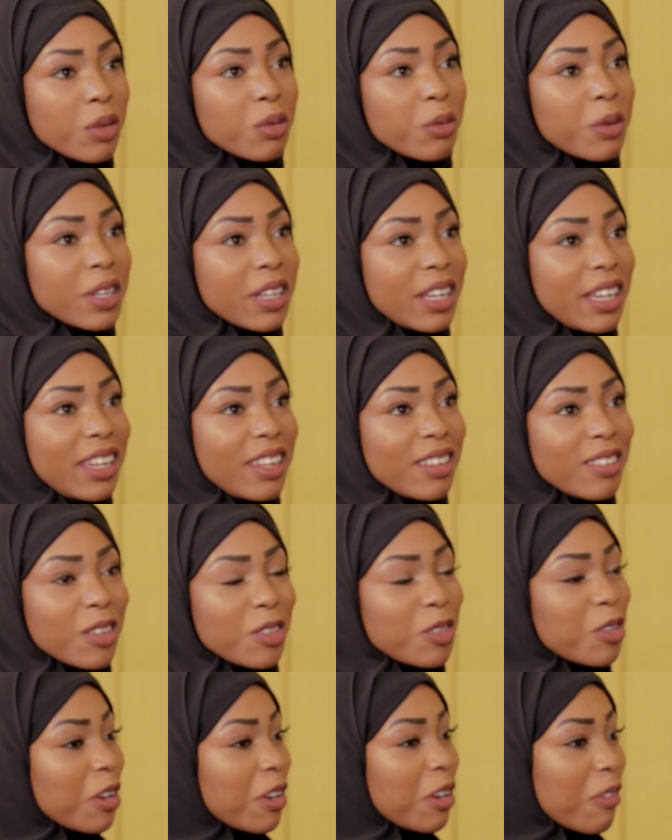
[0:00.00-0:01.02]
was really
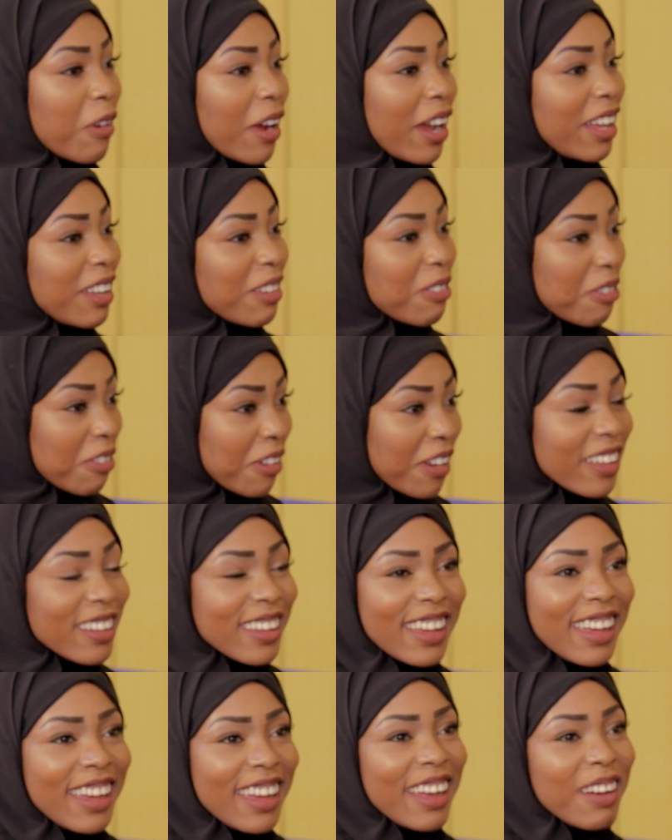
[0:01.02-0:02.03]
such a great
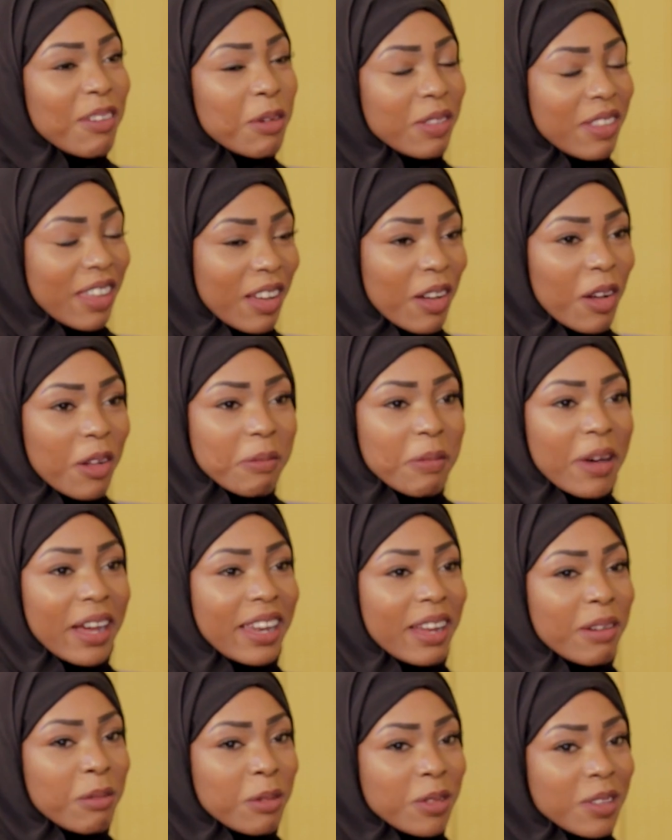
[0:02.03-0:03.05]
feeling when they called
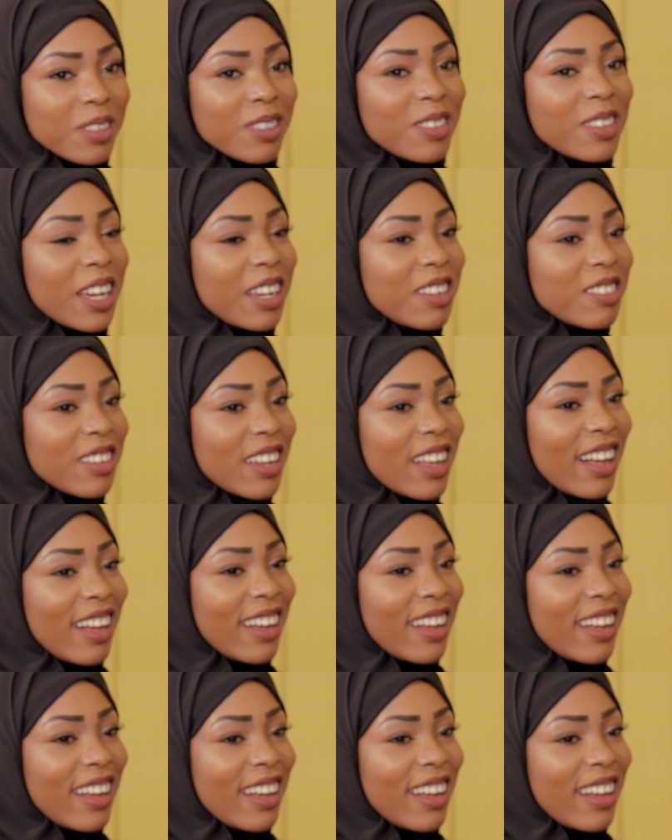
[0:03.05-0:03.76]
my name on the stage, and